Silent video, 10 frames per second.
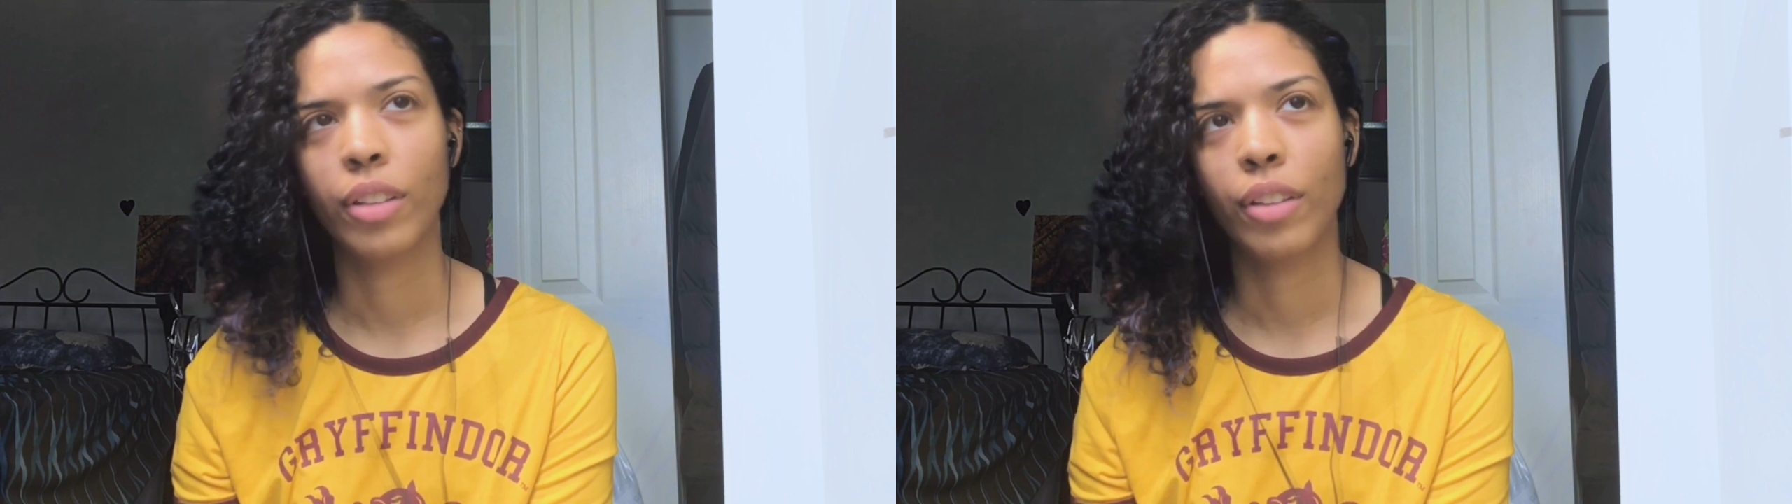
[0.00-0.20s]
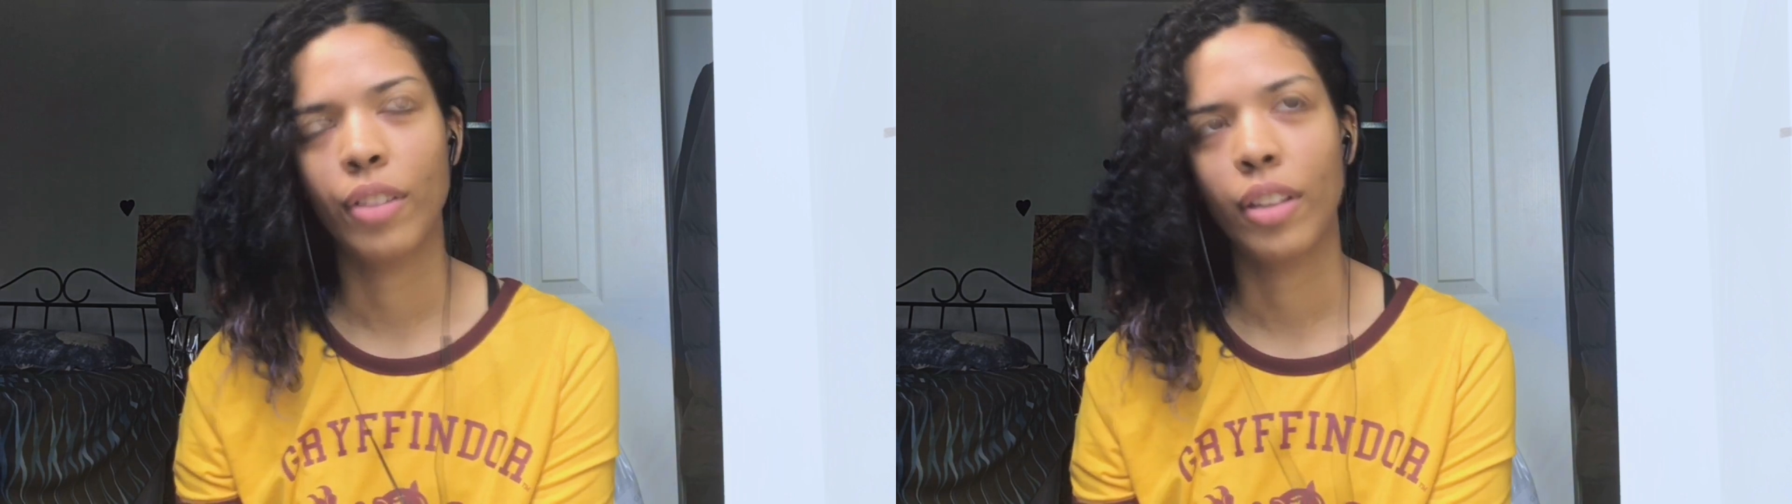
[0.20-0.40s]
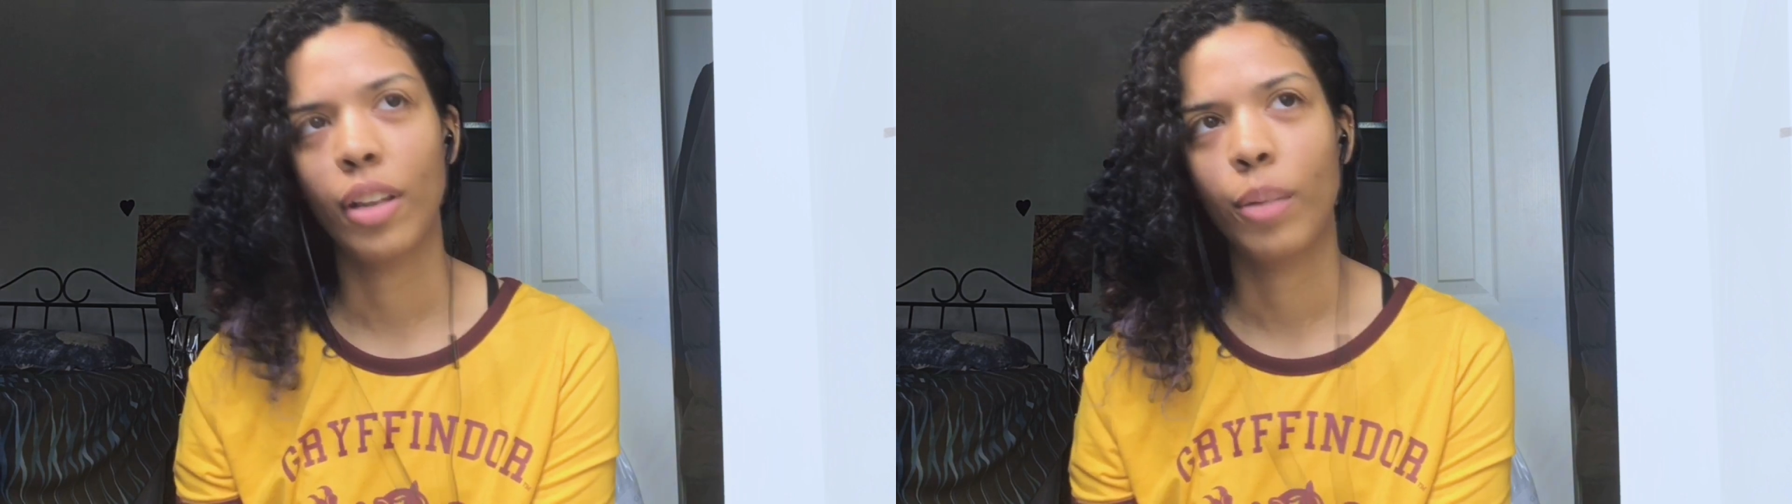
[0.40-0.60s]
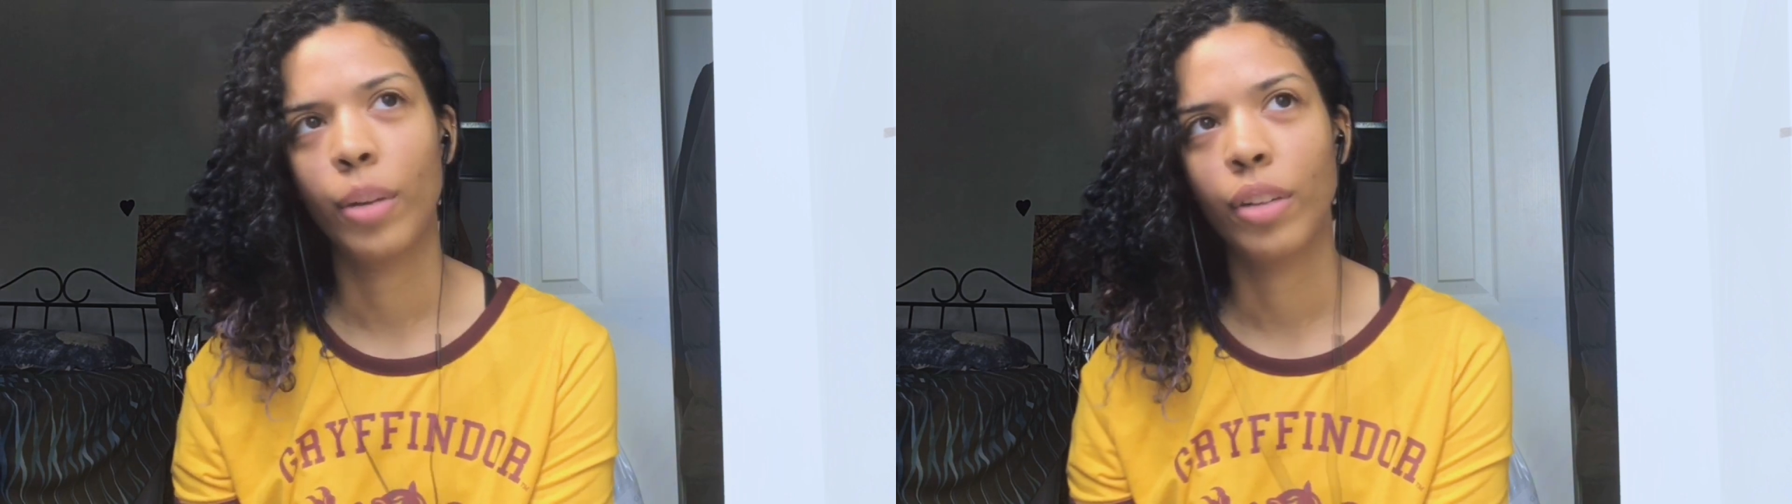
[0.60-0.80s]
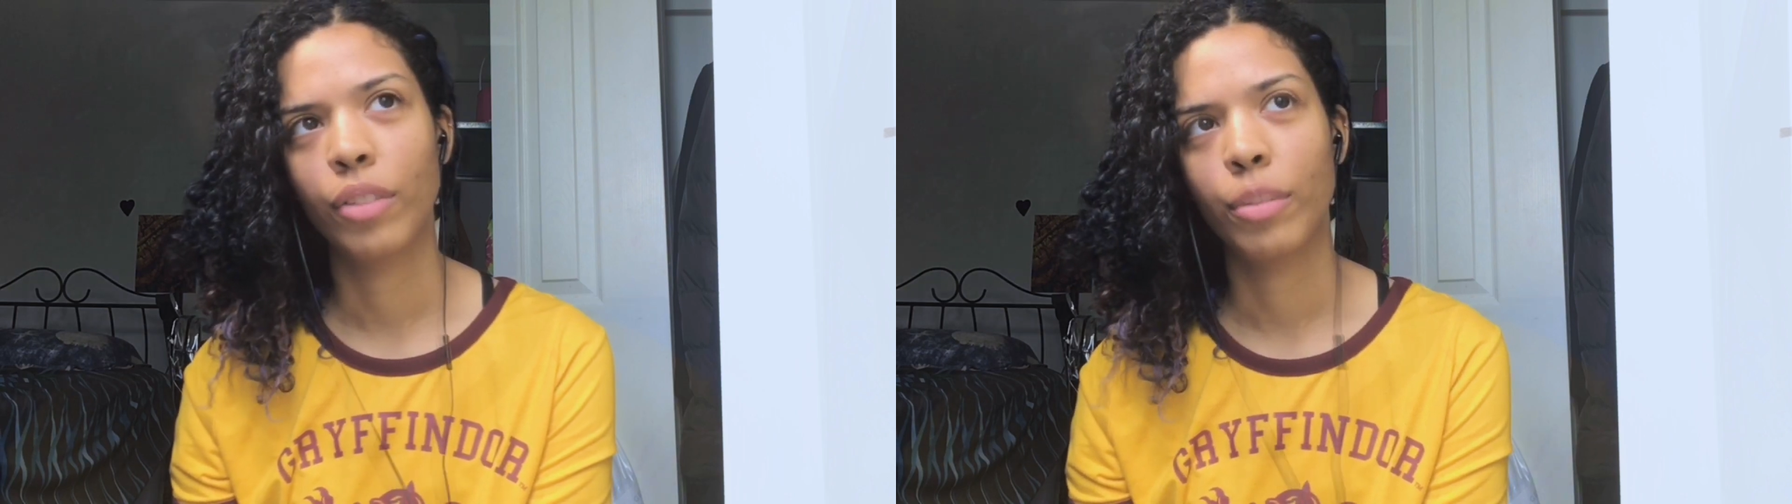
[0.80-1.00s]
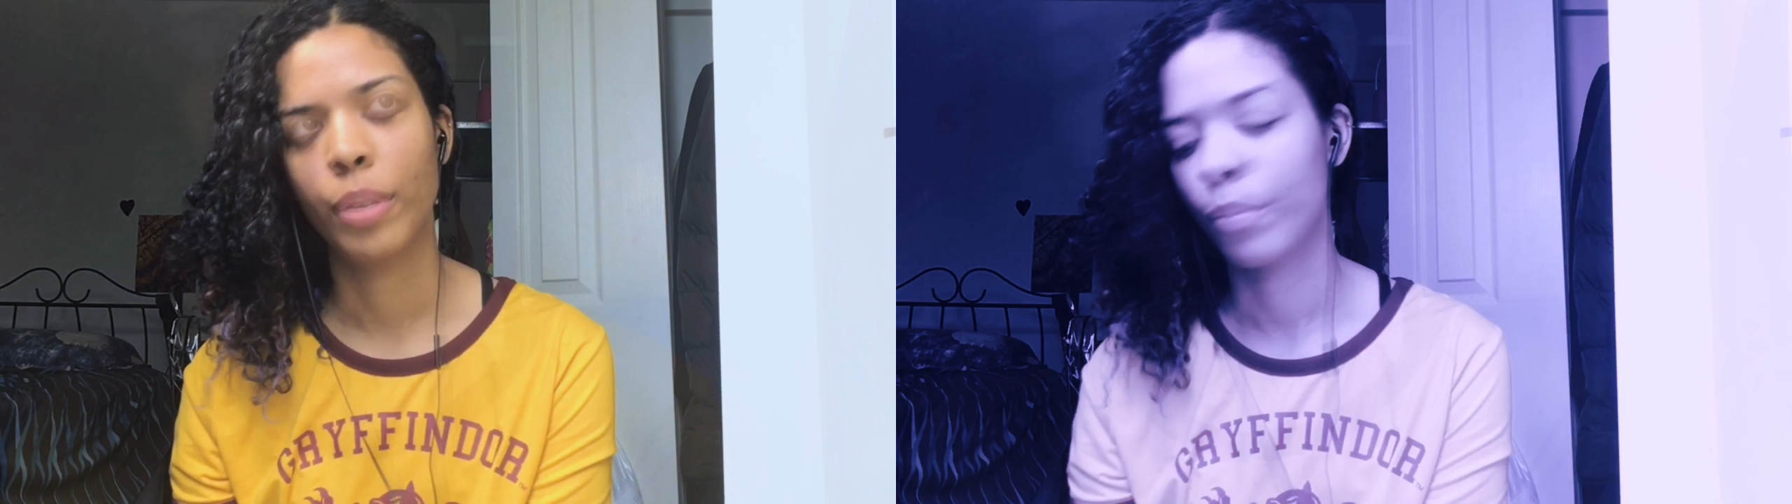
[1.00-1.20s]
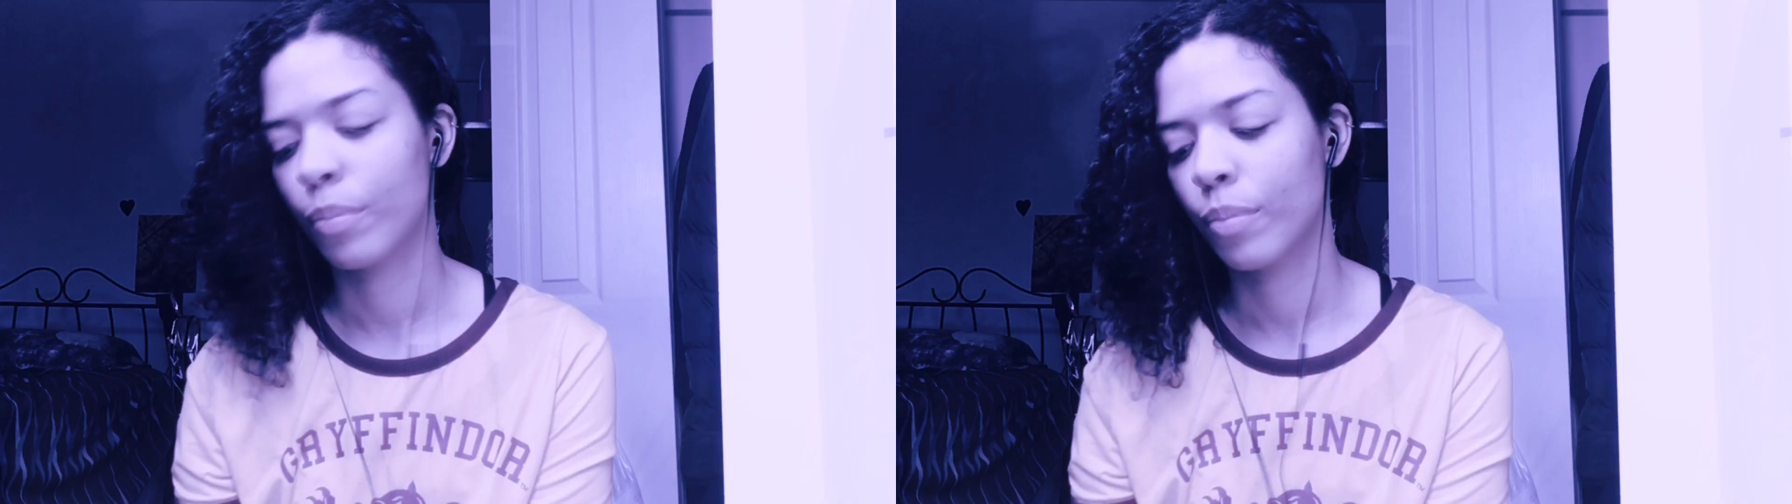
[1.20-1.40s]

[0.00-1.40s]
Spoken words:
I find that weird for me.